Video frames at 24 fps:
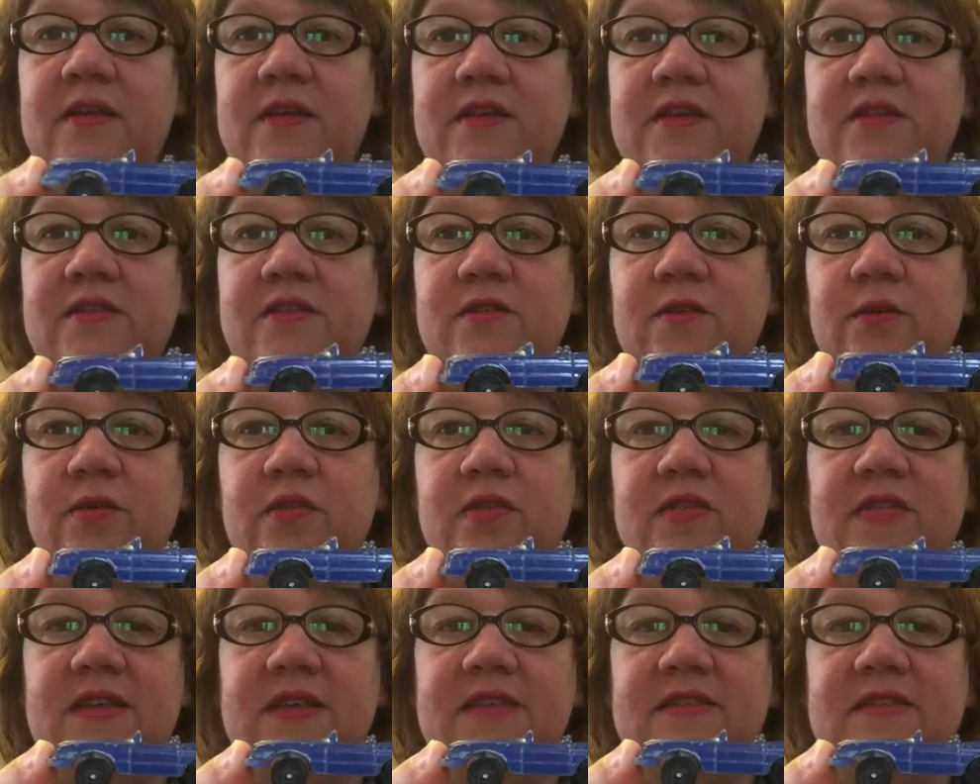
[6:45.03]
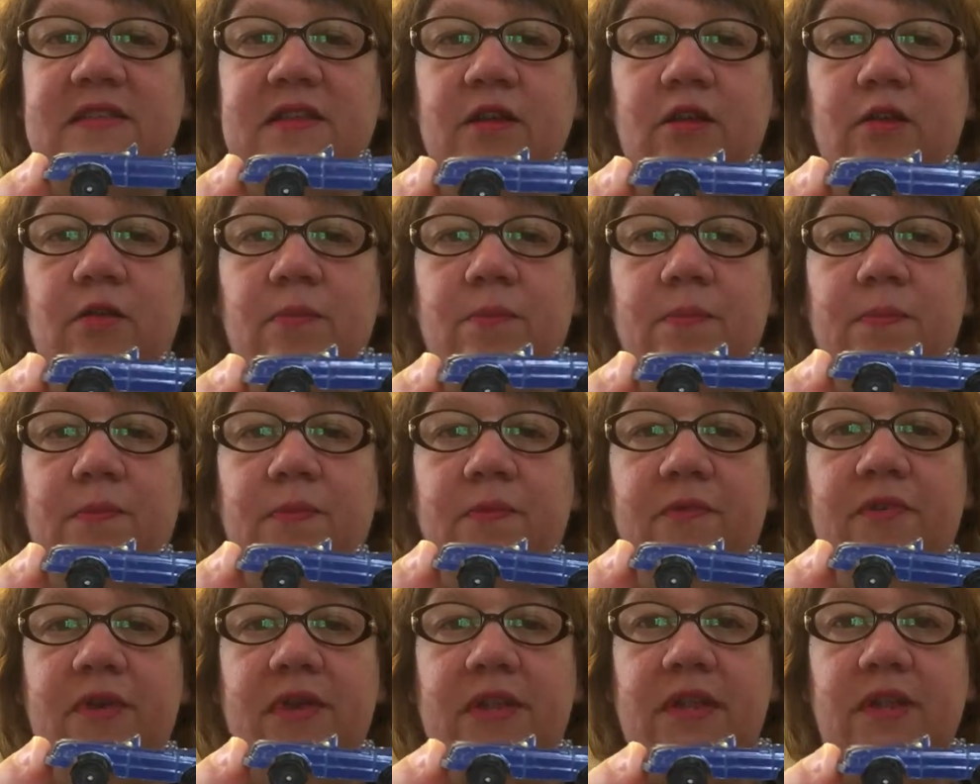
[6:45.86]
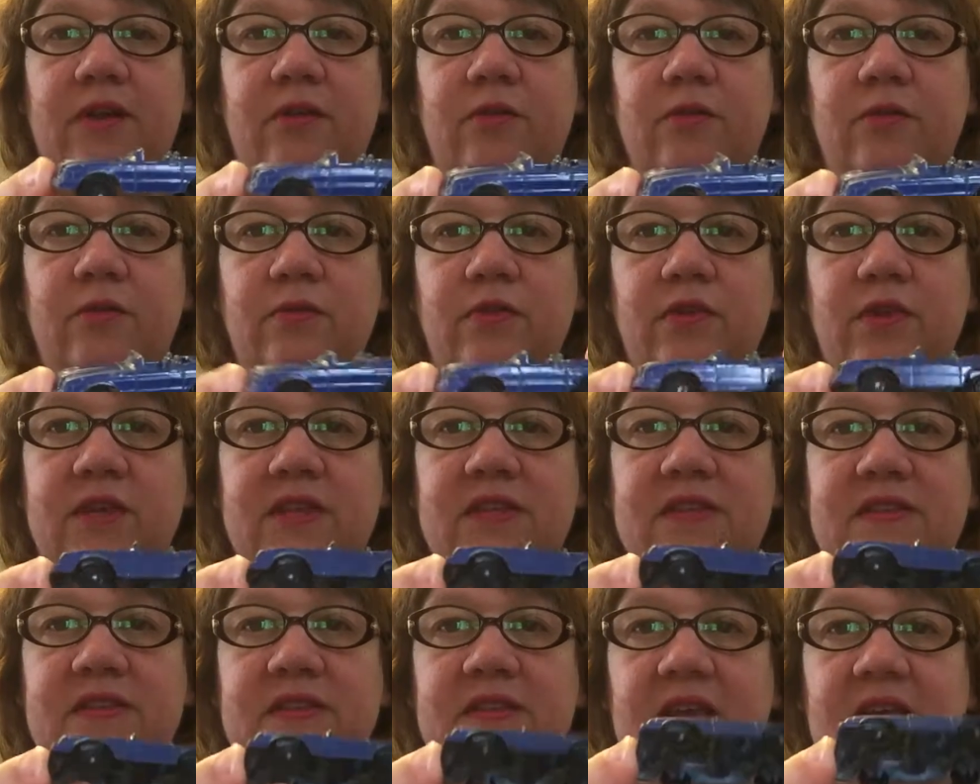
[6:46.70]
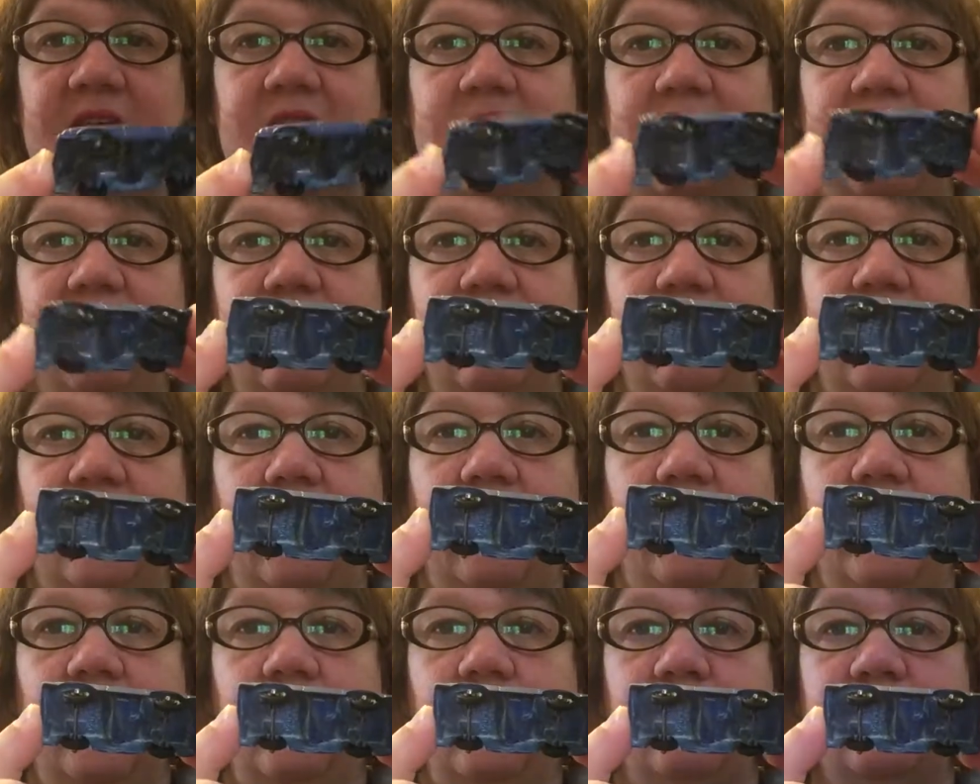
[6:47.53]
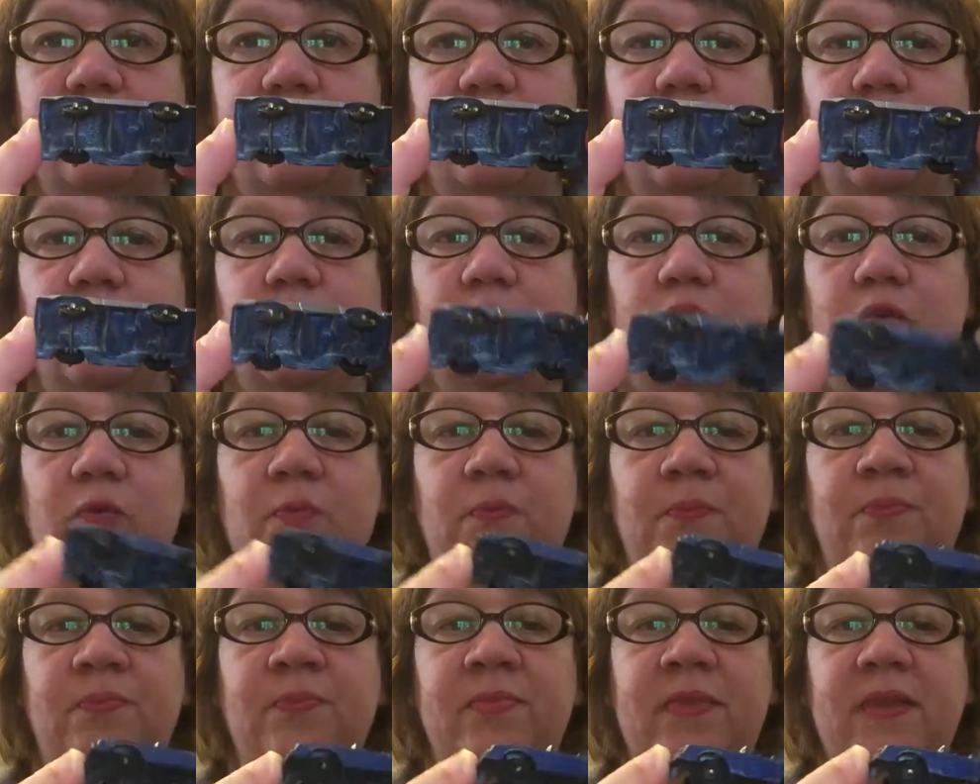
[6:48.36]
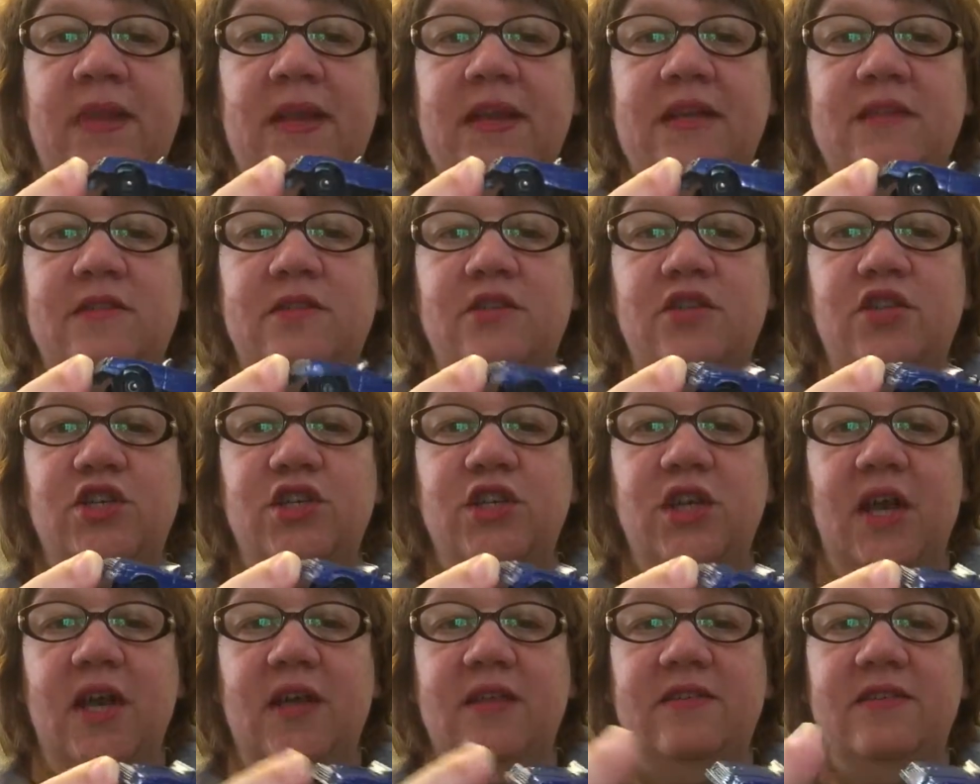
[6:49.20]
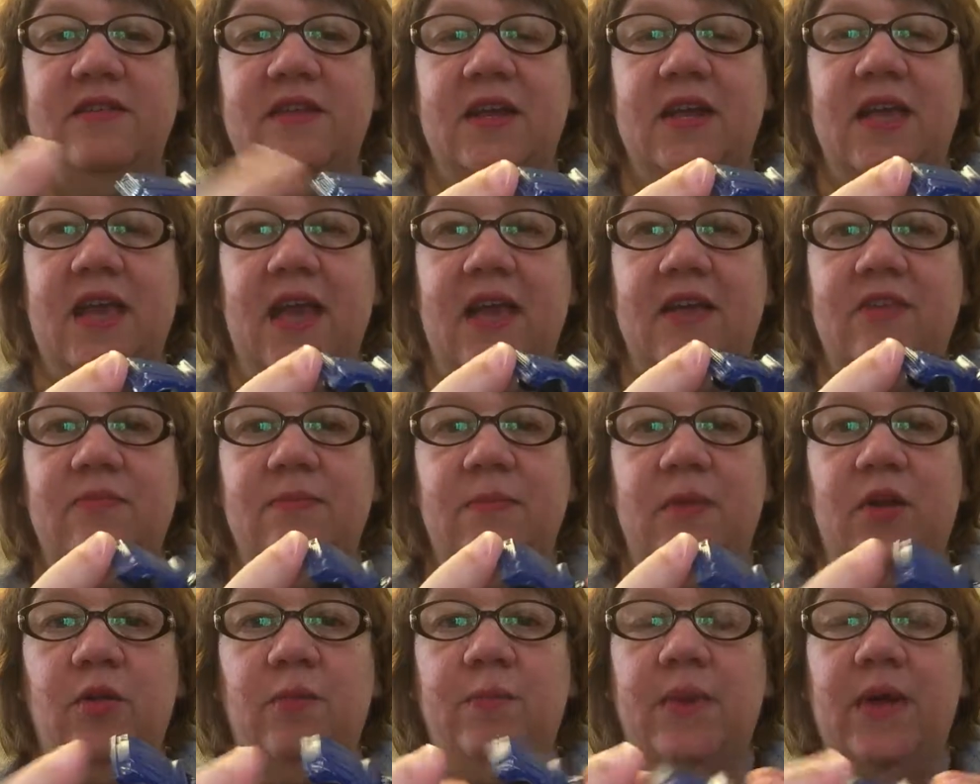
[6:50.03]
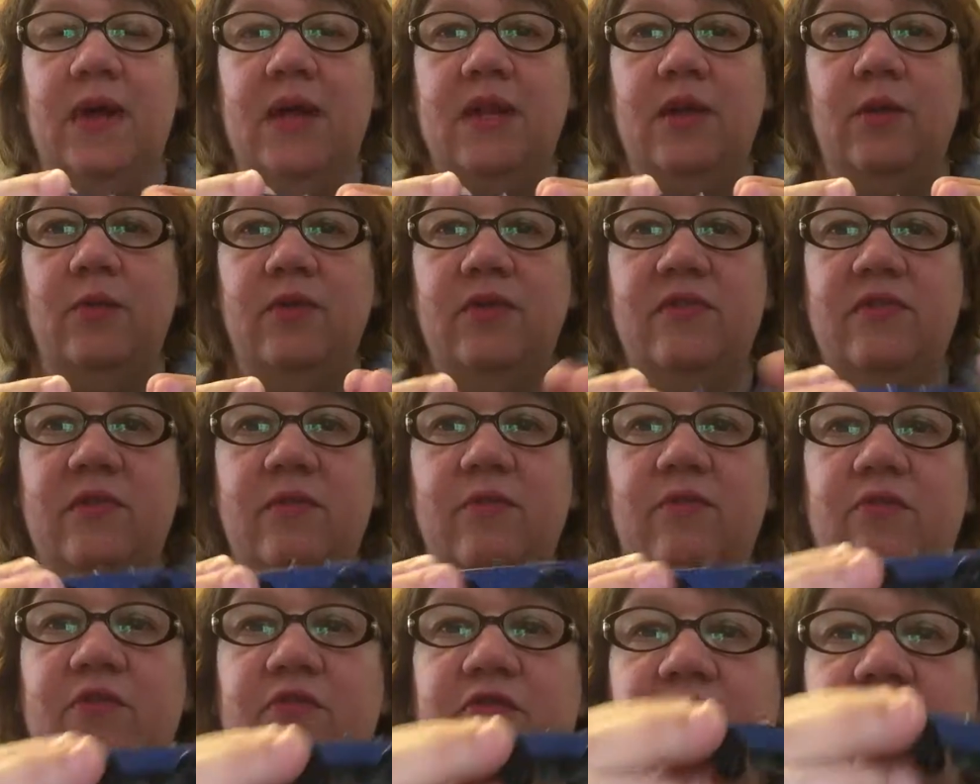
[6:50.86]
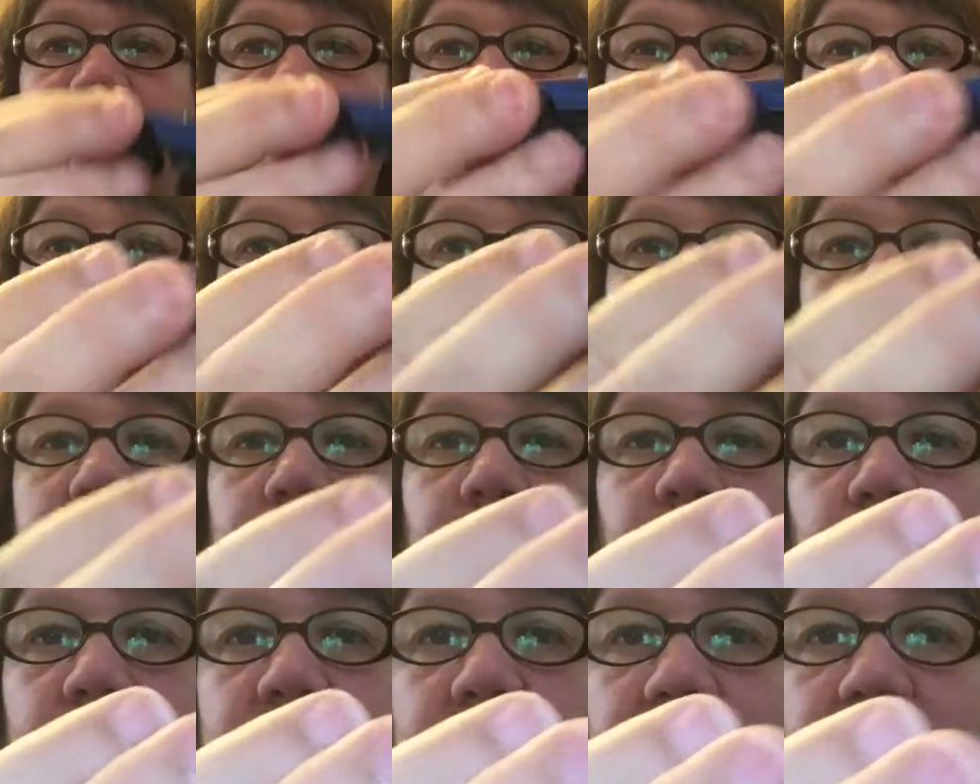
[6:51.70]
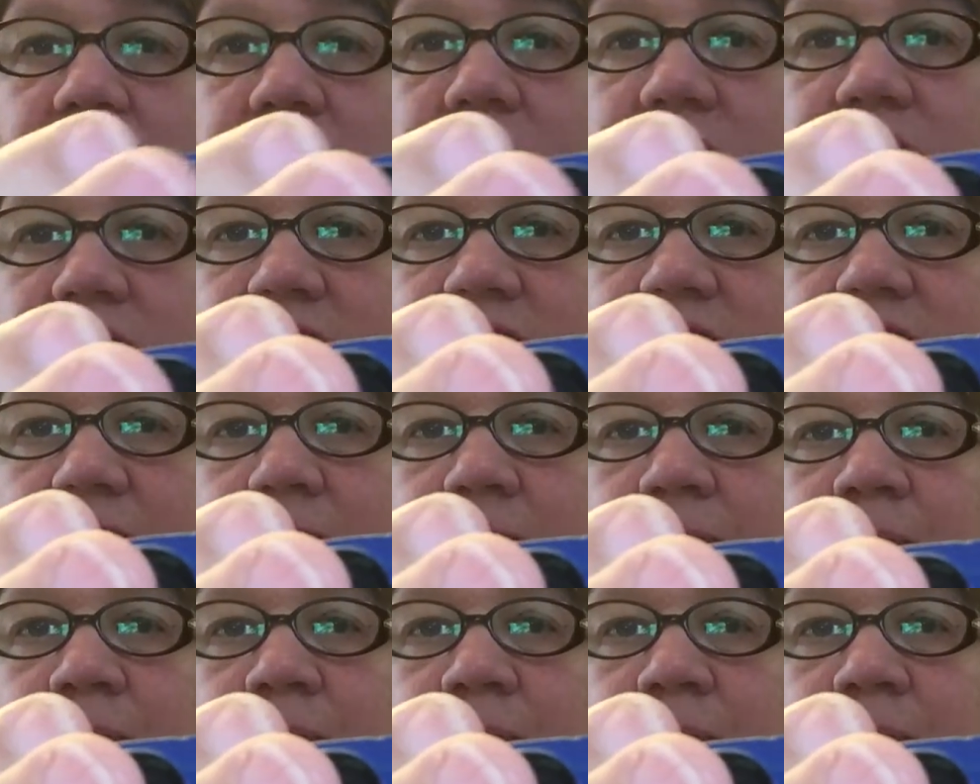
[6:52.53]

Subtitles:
So this little fellow, you can see, very old school. It's just a cast metal body with some funky little wheels.